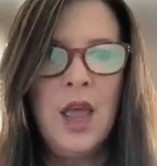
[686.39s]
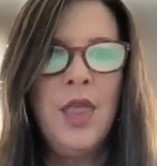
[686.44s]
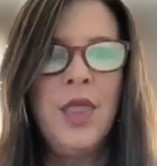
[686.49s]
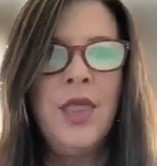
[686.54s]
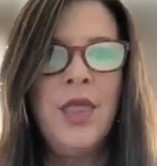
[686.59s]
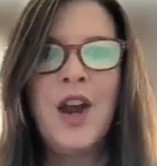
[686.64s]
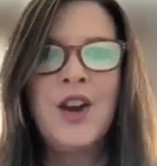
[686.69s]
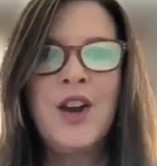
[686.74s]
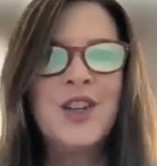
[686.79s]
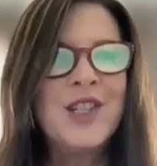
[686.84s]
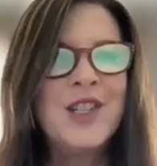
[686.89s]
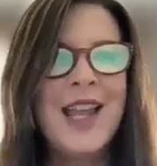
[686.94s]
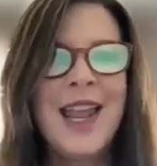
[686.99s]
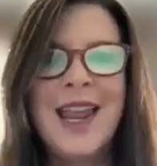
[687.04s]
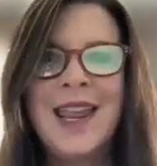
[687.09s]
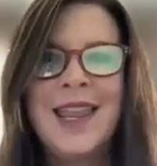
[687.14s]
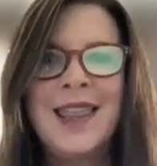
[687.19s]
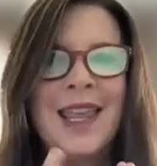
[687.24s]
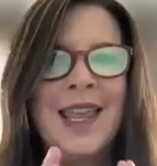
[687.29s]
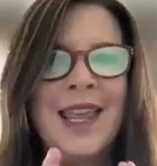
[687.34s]
they're
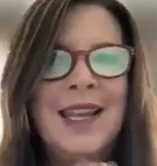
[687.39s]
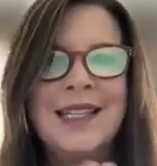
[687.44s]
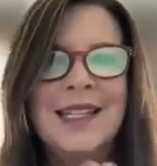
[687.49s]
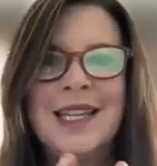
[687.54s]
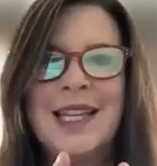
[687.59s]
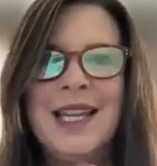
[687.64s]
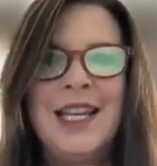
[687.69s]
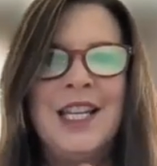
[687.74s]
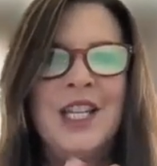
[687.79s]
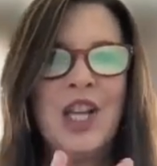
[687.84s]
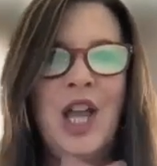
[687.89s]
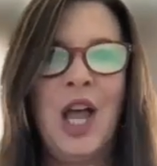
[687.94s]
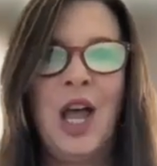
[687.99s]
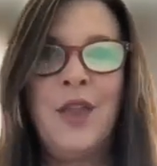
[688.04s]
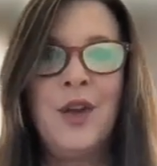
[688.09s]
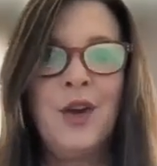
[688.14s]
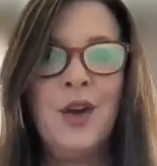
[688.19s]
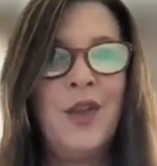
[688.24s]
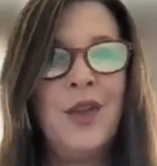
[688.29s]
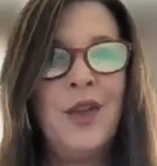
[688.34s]
saying things to each
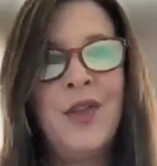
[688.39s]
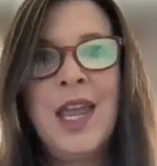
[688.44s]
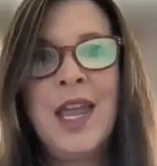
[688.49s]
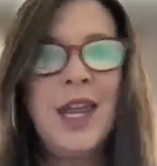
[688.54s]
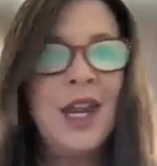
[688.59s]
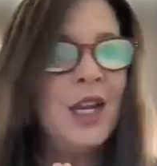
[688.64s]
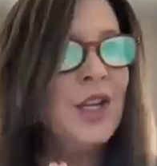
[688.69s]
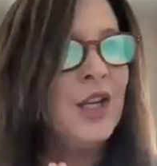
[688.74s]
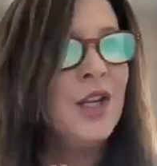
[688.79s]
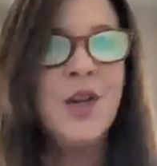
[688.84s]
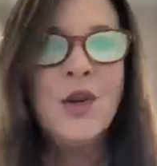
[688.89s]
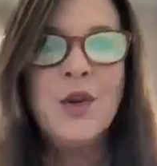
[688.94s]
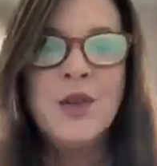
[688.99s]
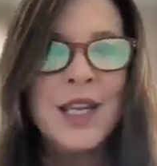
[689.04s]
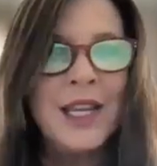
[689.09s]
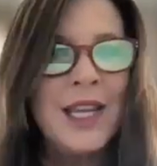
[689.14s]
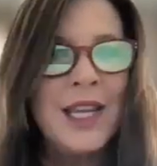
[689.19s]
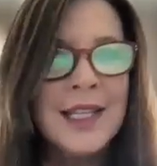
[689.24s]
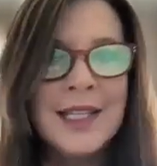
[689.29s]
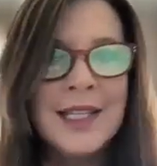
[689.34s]
other that they can use
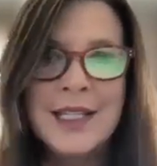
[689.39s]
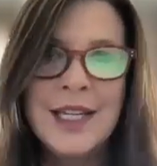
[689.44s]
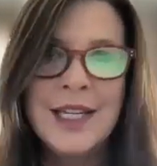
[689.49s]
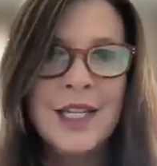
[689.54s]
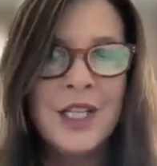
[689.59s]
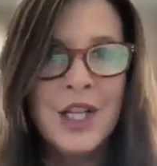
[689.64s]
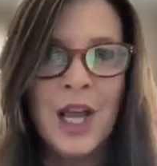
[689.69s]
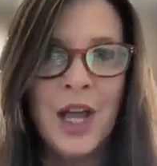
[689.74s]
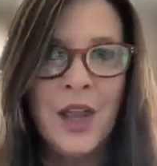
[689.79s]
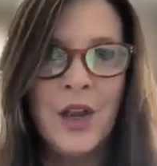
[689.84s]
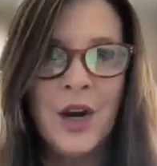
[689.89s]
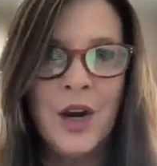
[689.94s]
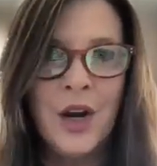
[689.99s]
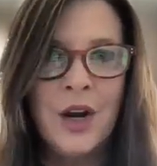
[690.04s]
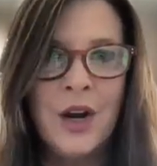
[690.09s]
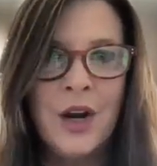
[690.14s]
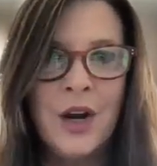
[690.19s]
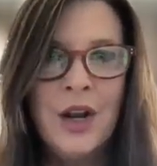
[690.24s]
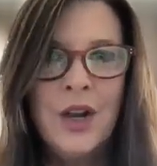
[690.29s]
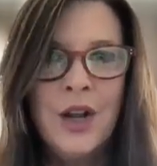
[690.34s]
against each
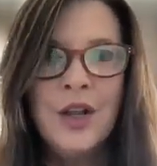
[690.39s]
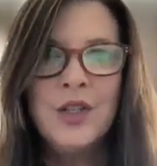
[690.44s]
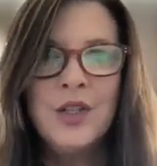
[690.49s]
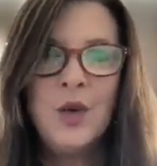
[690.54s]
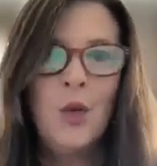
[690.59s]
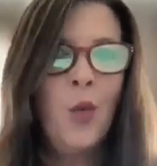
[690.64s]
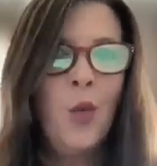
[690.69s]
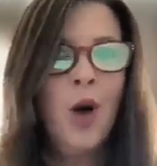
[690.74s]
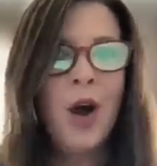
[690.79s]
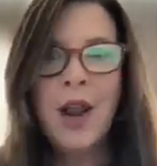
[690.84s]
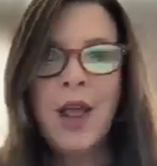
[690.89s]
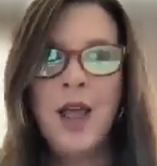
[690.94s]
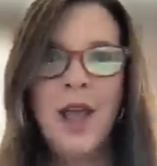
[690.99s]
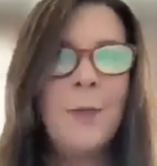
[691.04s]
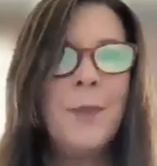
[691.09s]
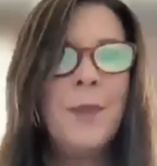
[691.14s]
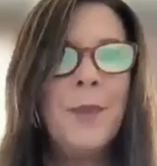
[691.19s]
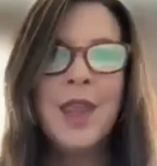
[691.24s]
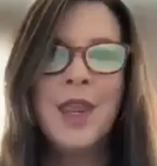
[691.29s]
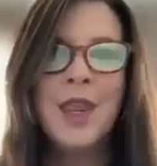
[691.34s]
other to one
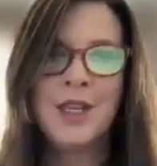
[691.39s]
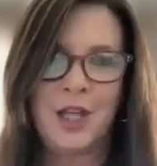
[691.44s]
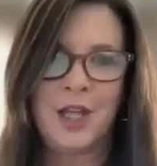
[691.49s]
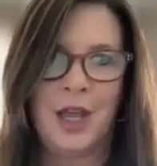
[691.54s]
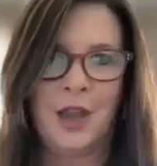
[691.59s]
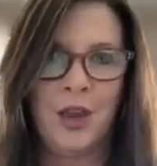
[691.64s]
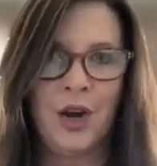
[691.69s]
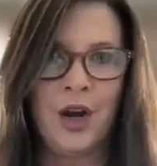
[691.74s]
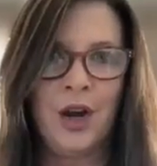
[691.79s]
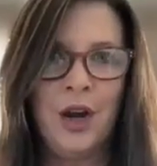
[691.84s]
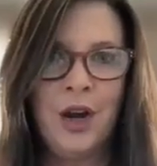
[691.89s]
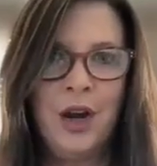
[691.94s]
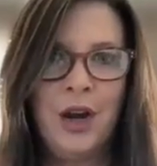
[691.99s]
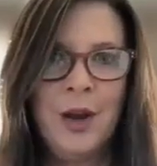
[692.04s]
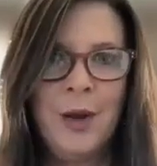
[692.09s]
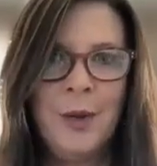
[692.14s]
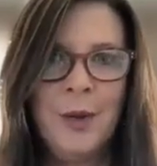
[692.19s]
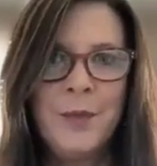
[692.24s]
up each other.